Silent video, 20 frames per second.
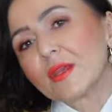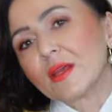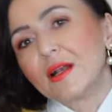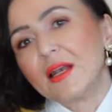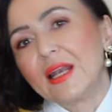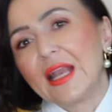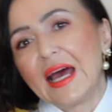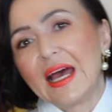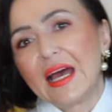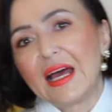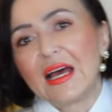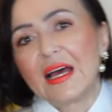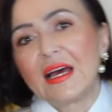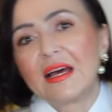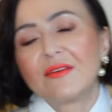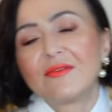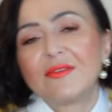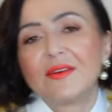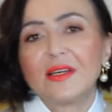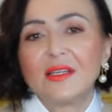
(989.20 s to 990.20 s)

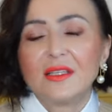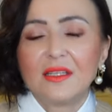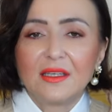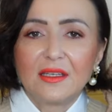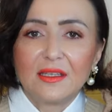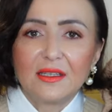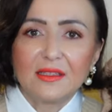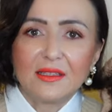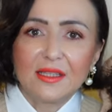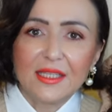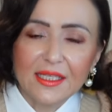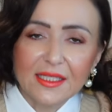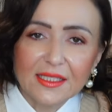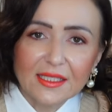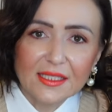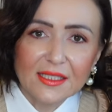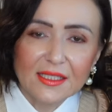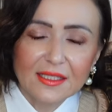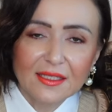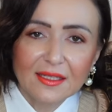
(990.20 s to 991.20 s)
Love
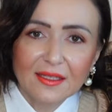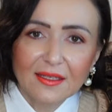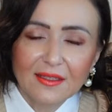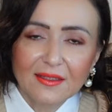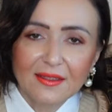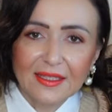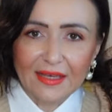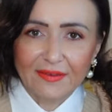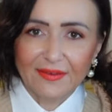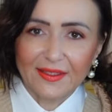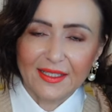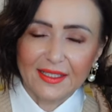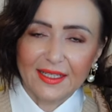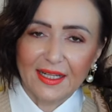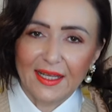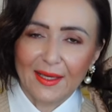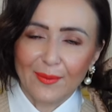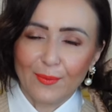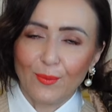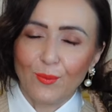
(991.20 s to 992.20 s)
this
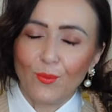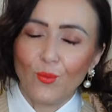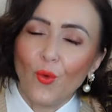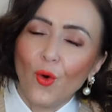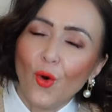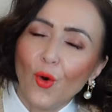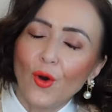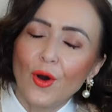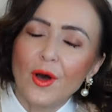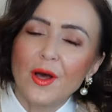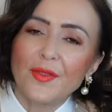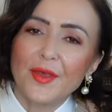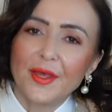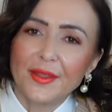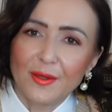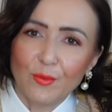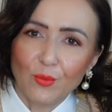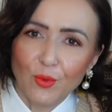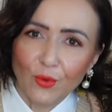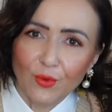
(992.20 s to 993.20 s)
definitely more than
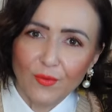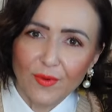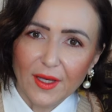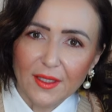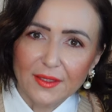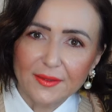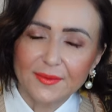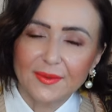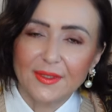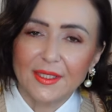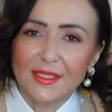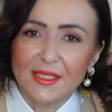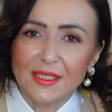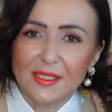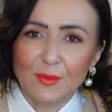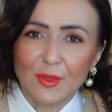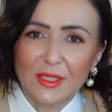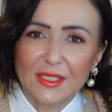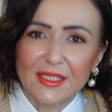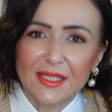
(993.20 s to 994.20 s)
the blue one. This
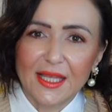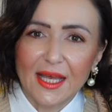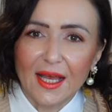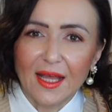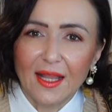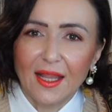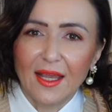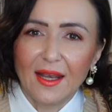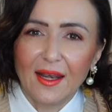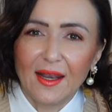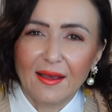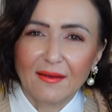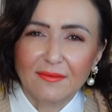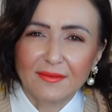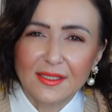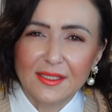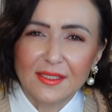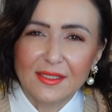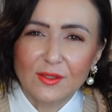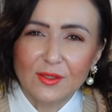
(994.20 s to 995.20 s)
is my style. I love
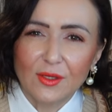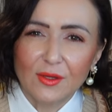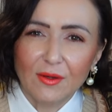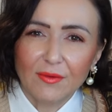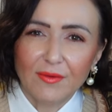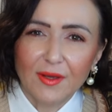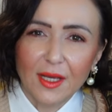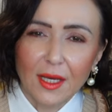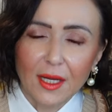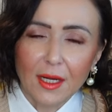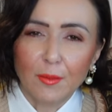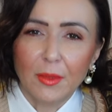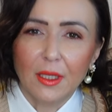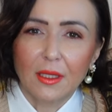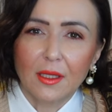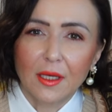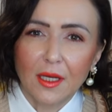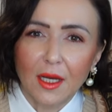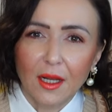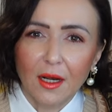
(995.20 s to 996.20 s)
this sort of caramel
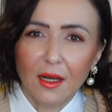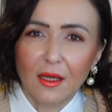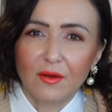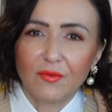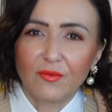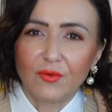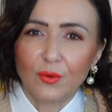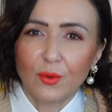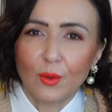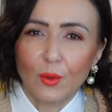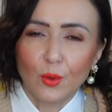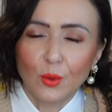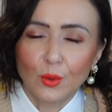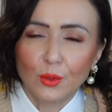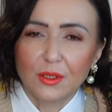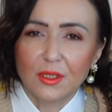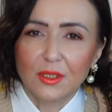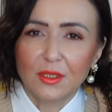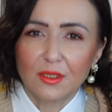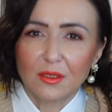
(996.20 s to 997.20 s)
color for
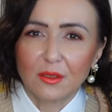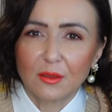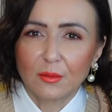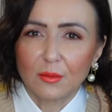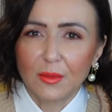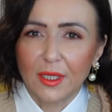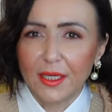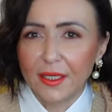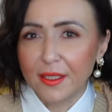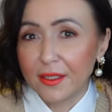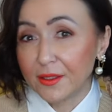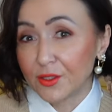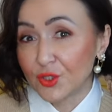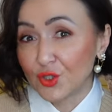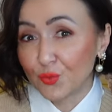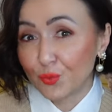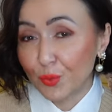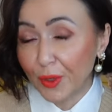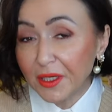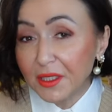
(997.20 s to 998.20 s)
autumn and
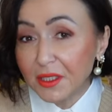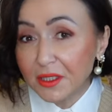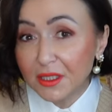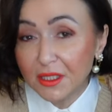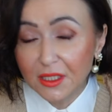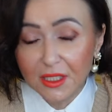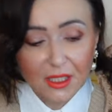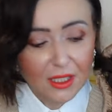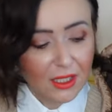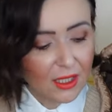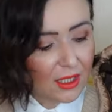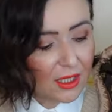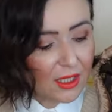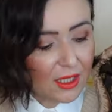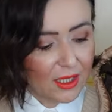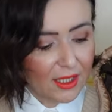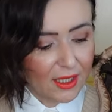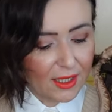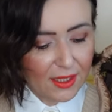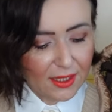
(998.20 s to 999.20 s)
spring,
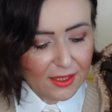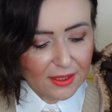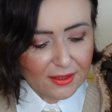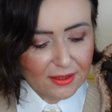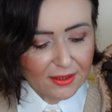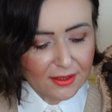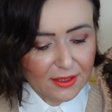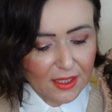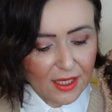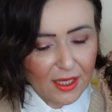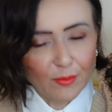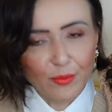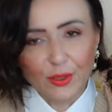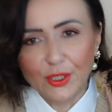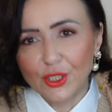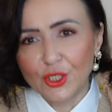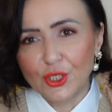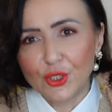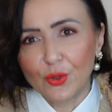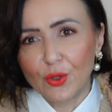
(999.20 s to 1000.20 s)
and I'm
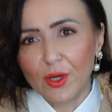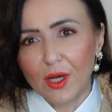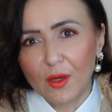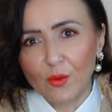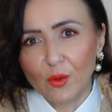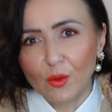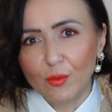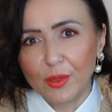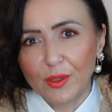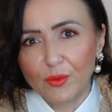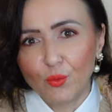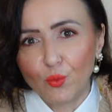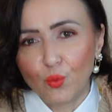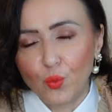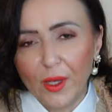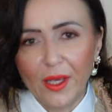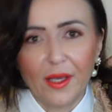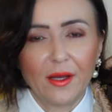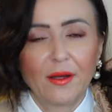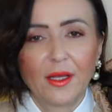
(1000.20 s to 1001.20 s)
pretty sure I will be
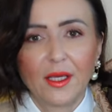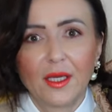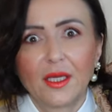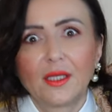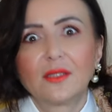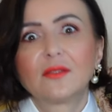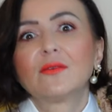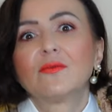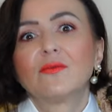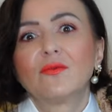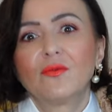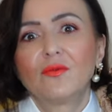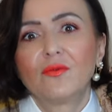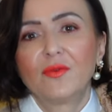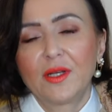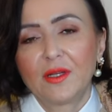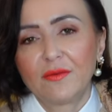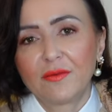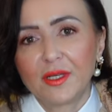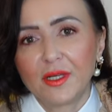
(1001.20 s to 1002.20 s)
wearing it
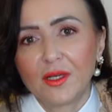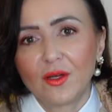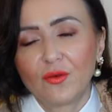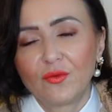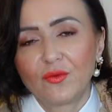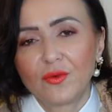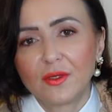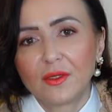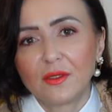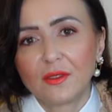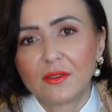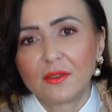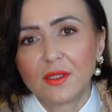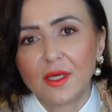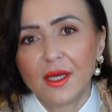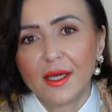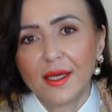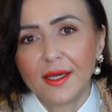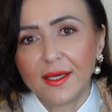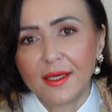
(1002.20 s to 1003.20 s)
very, very often.
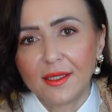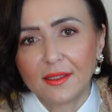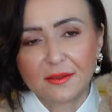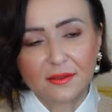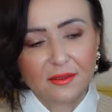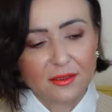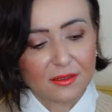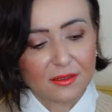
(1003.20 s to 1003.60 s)
And